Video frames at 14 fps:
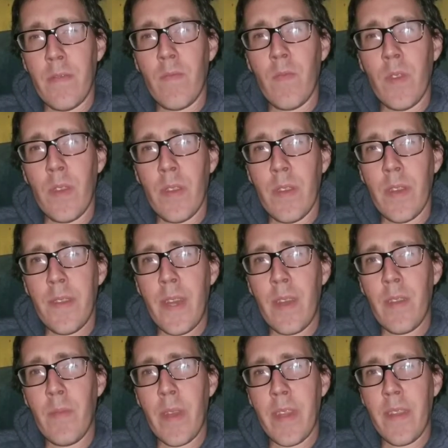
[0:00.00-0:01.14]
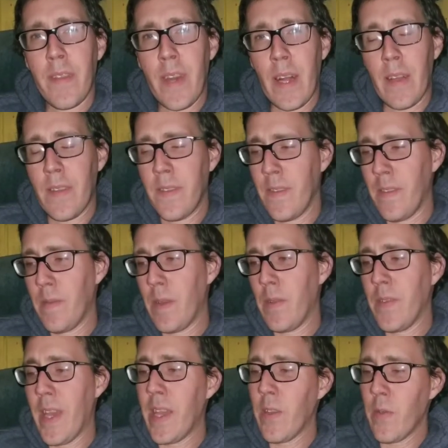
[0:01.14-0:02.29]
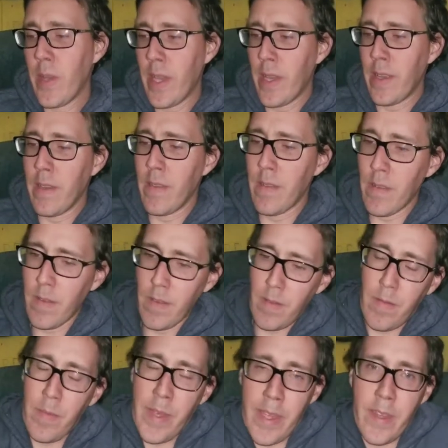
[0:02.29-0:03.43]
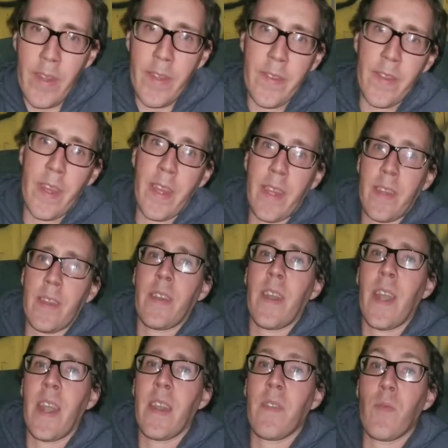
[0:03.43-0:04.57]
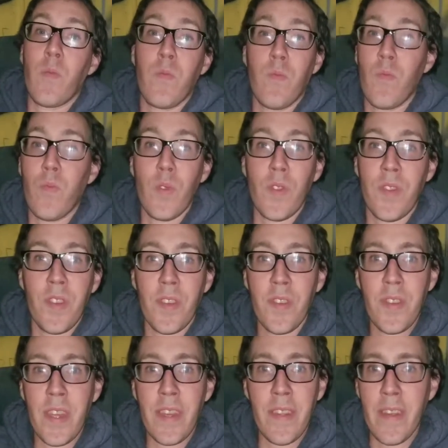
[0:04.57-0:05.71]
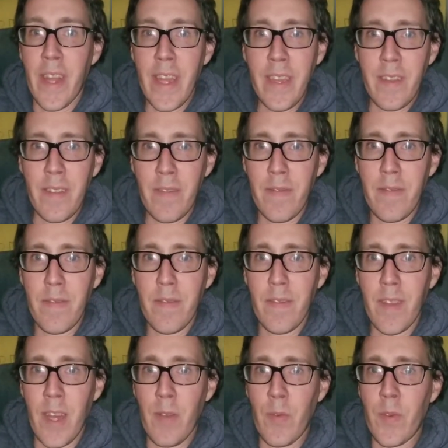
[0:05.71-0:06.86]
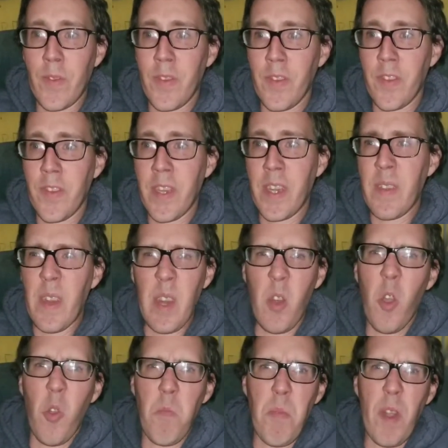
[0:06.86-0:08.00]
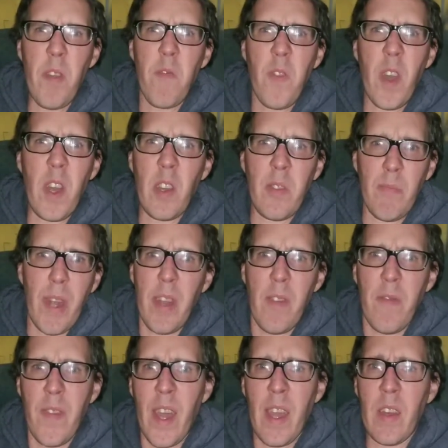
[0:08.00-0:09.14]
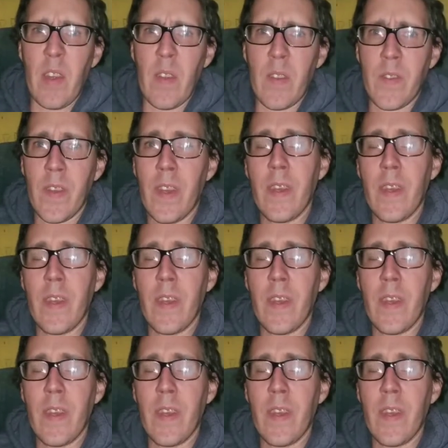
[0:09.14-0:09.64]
Really, I doubted my Catholicism. I was angry at it because I was just seeing the negative. I was just seeing that, oh, pedophiles, pedophiles.